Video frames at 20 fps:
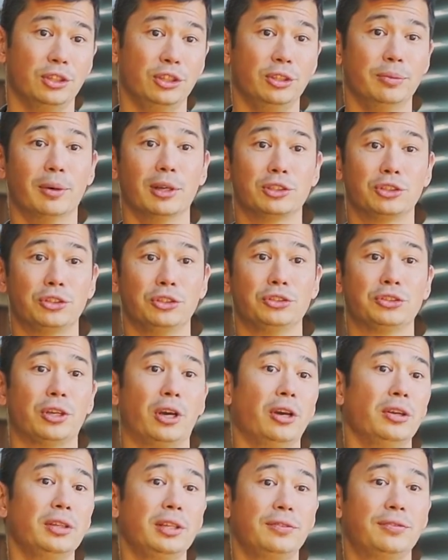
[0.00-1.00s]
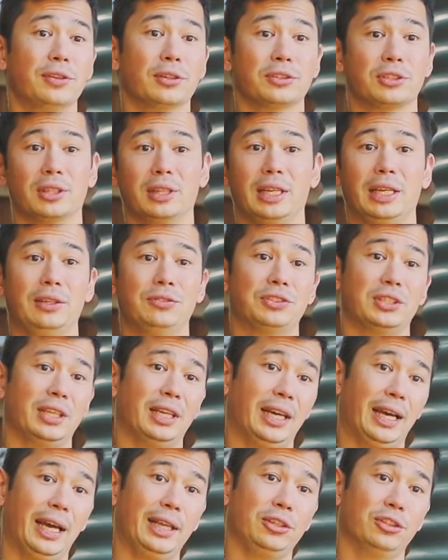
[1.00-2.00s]
you might choose to only filter leaves
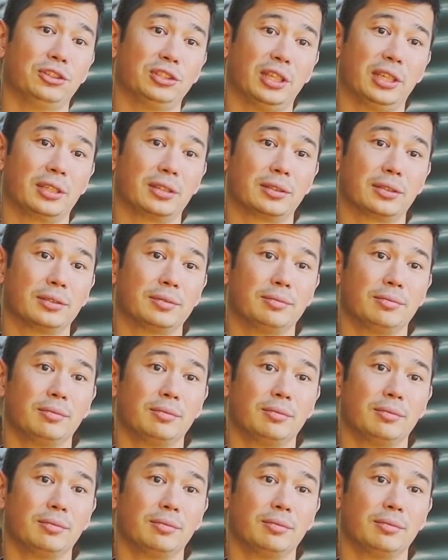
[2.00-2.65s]
at your tank.